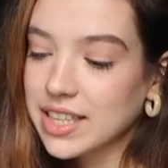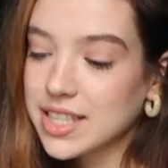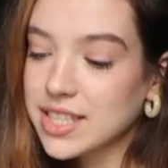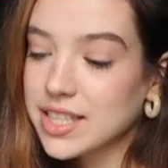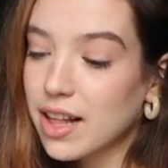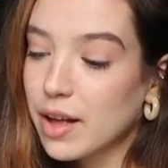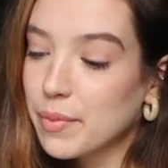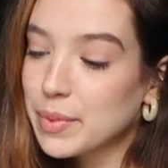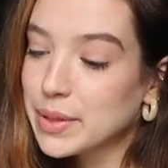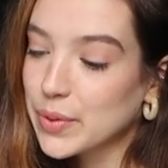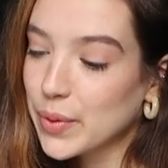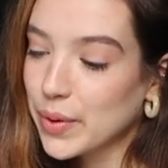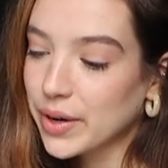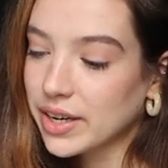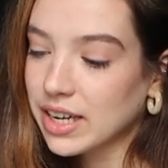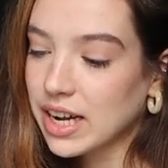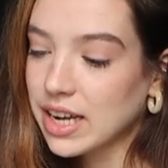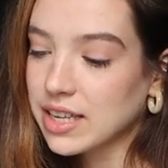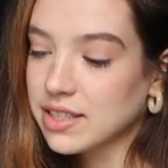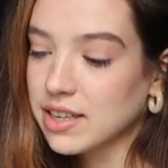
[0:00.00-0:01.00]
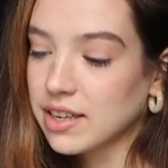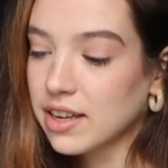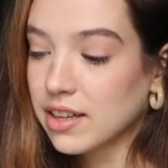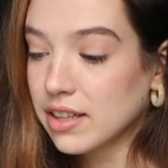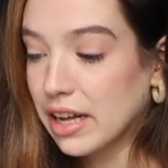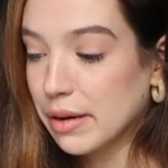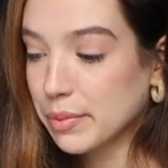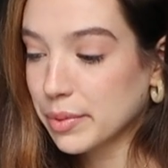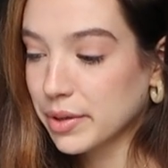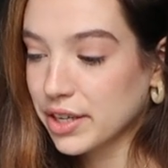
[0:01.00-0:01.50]
This club is organized in
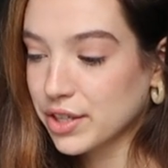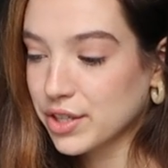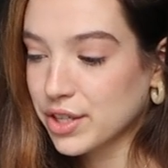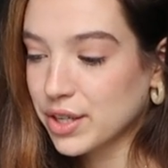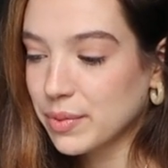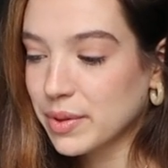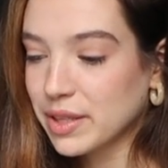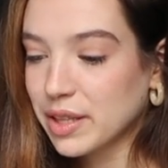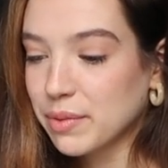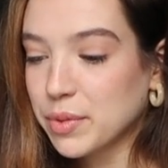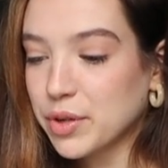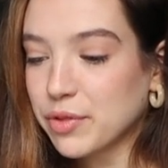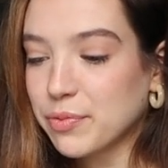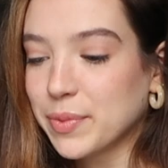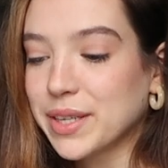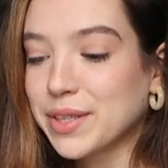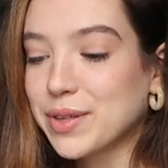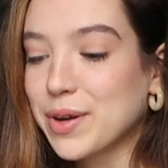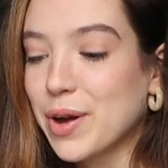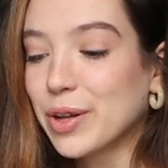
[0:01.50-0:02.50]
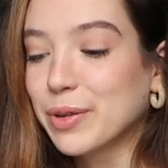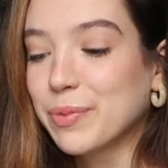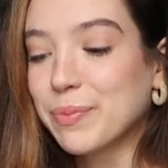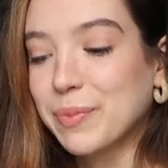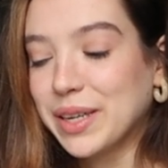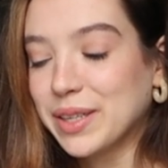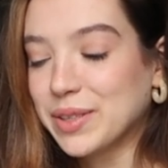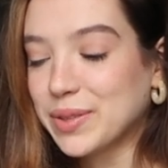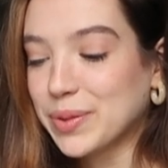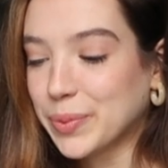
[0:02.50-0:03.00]
collaboration with a movement called
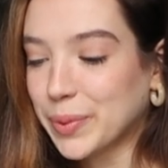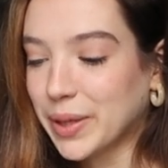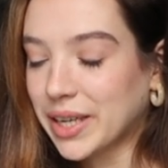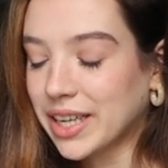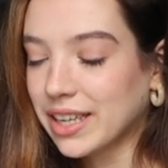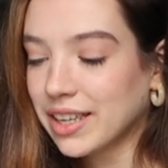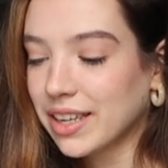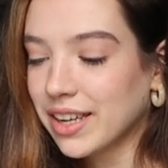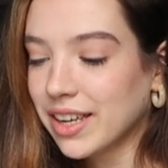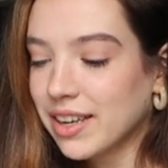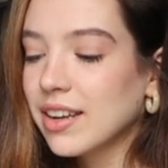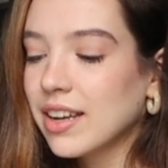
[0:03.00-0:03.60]
Me to We.